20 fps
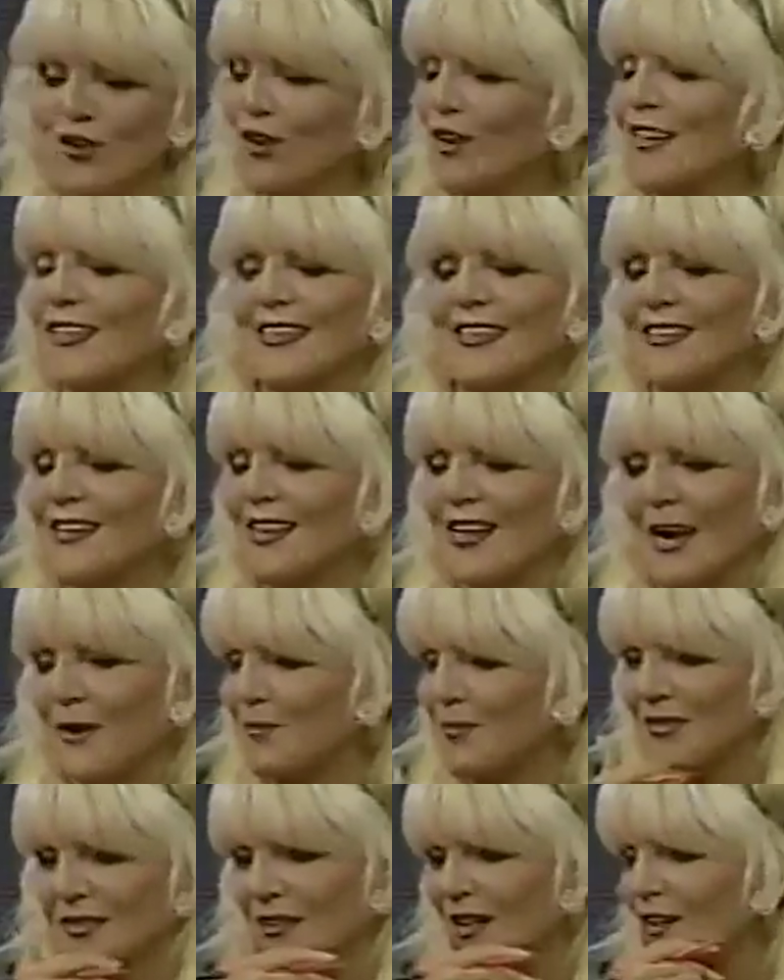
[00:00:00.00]
You're cleaning
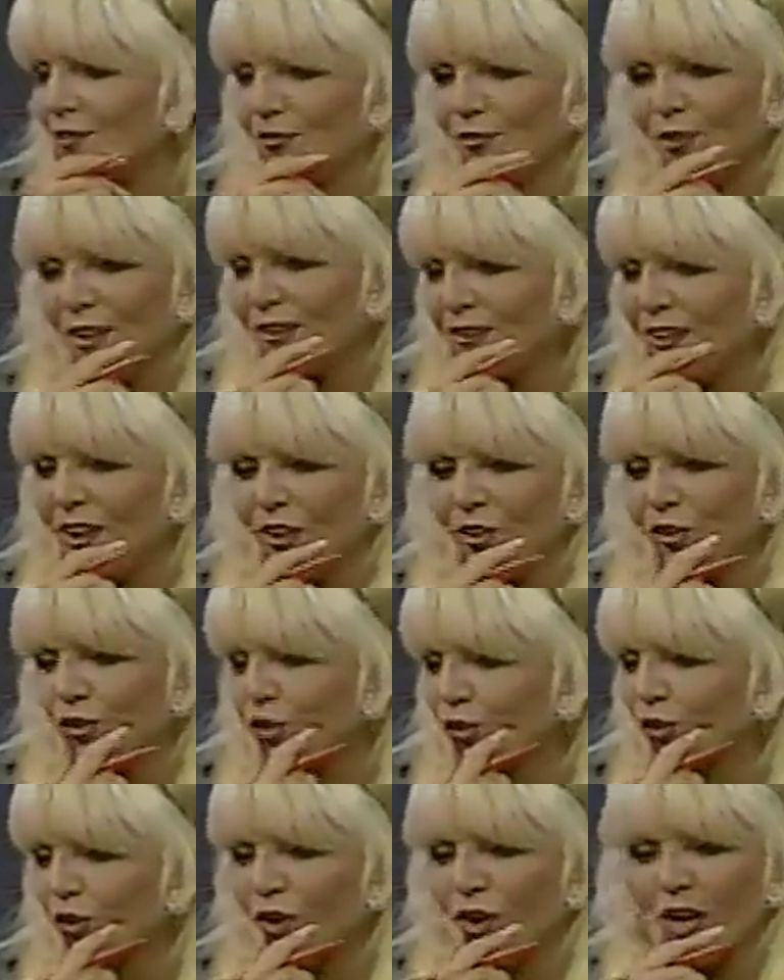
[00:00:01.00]
up stuff right now.
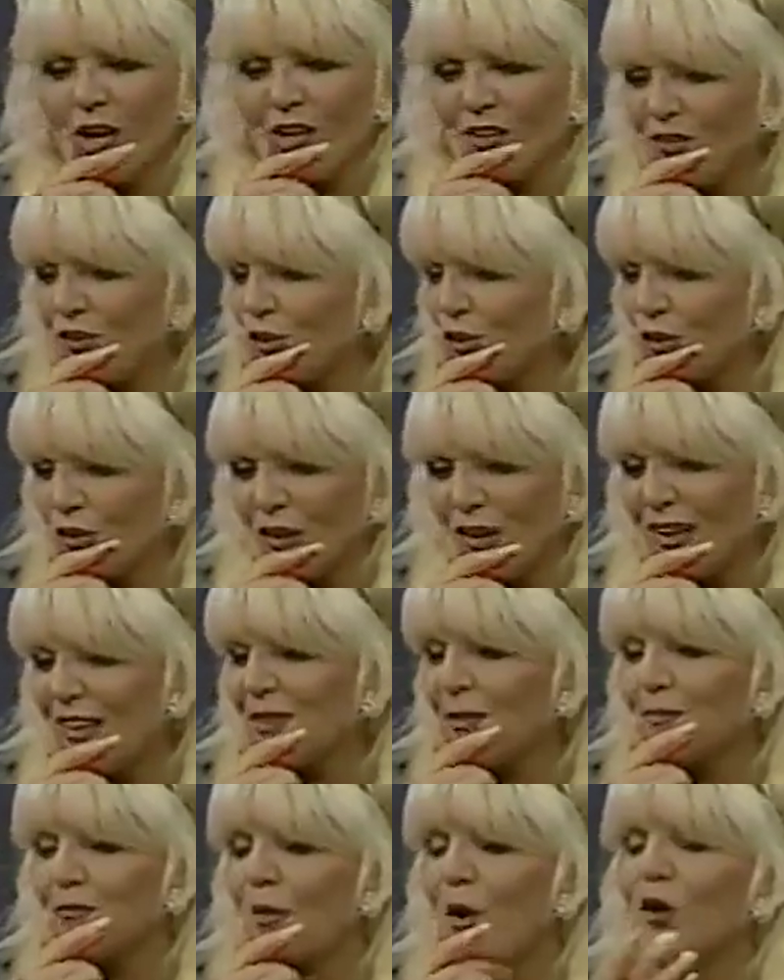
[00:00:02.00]
You're off. You're
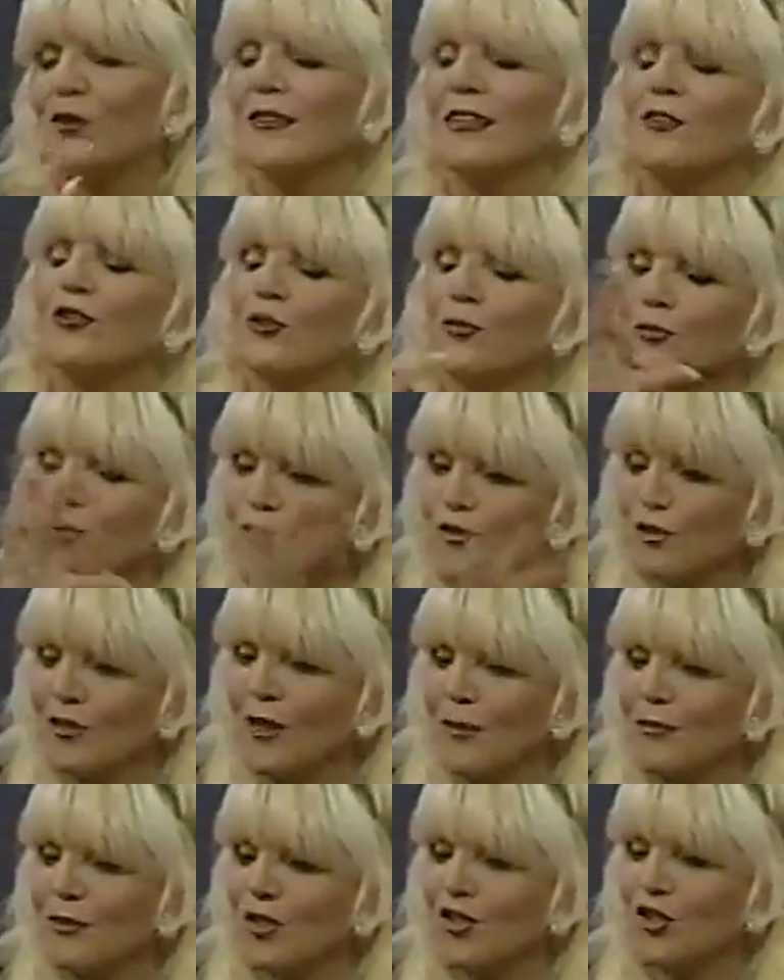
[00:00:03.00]
both in your
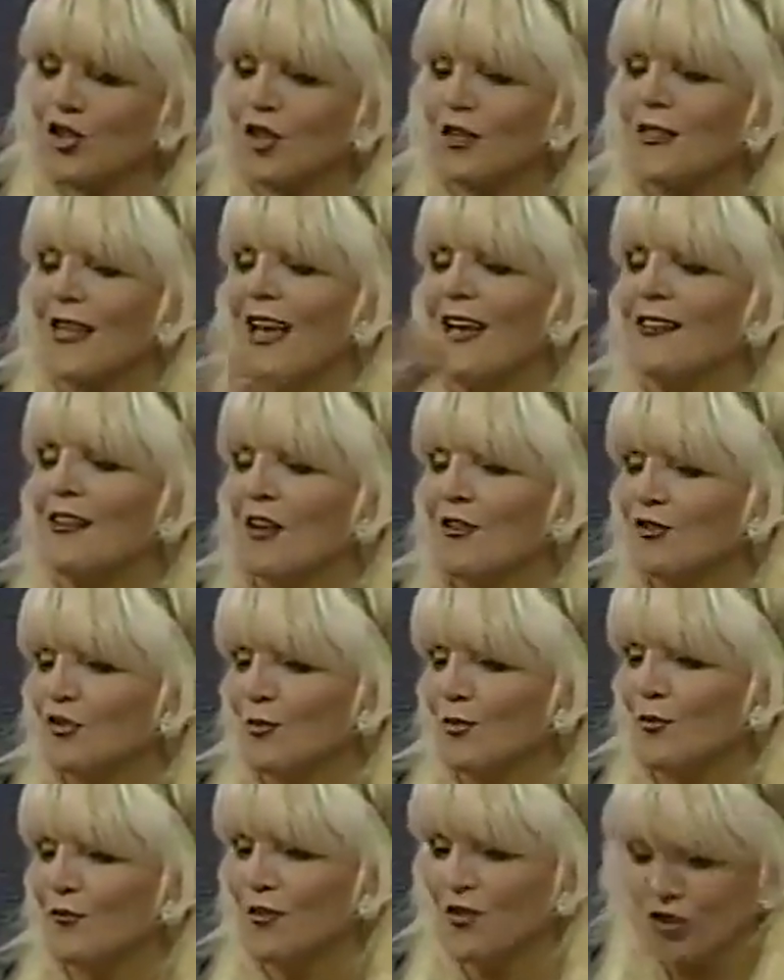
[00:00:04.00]
personal ambition and
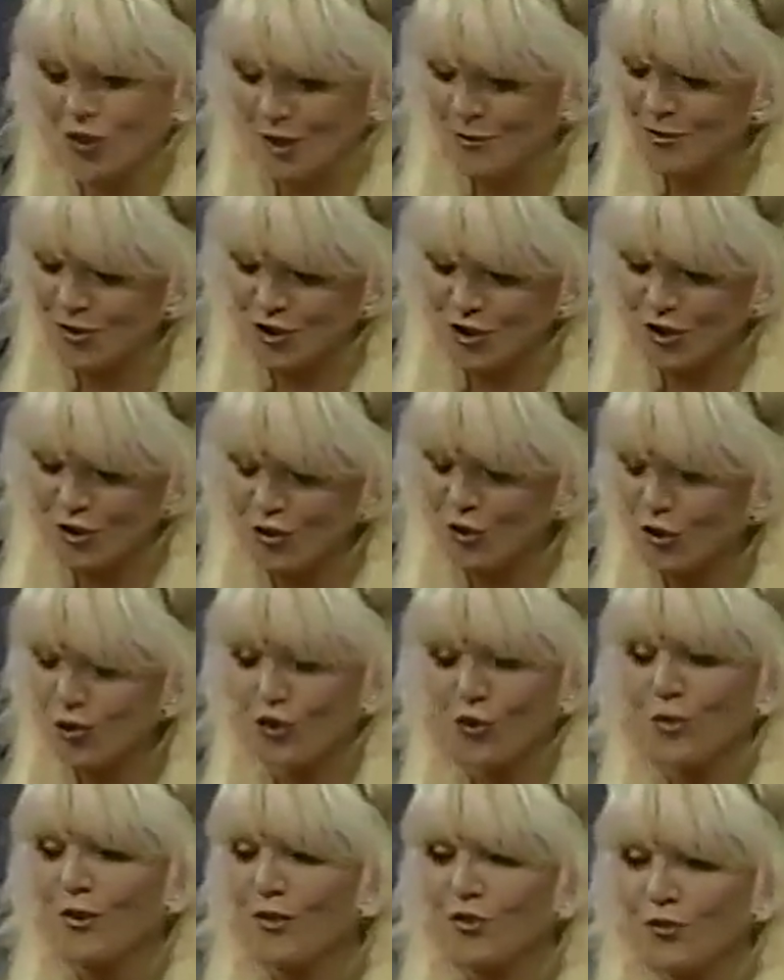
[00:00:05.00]
also professional ambition. You're
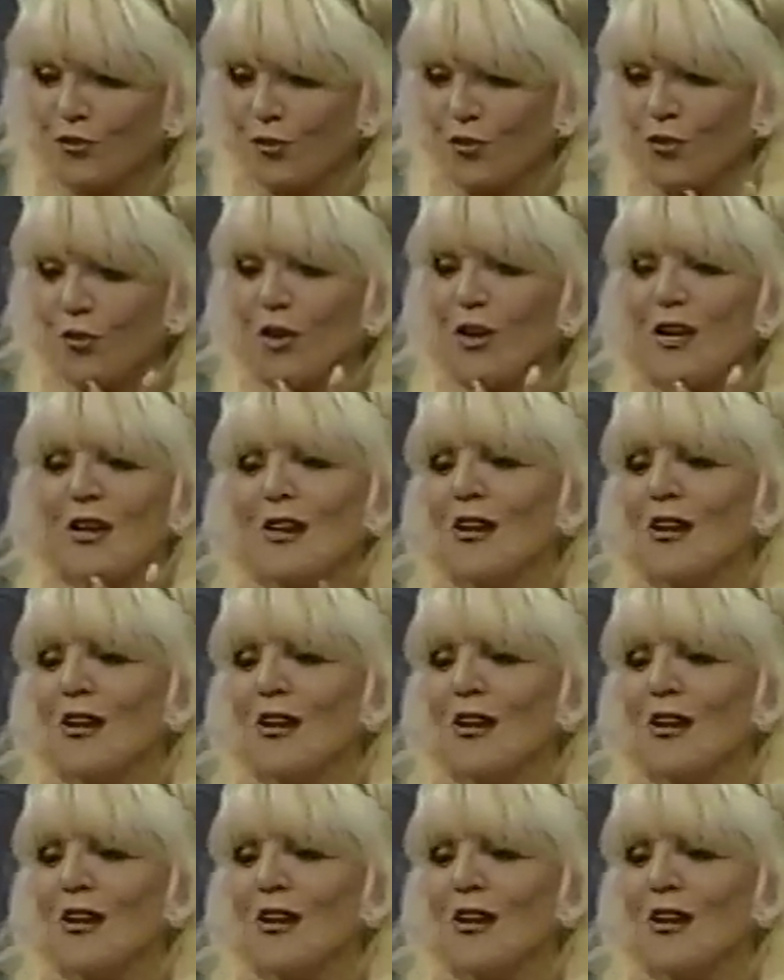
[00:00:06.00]
going through.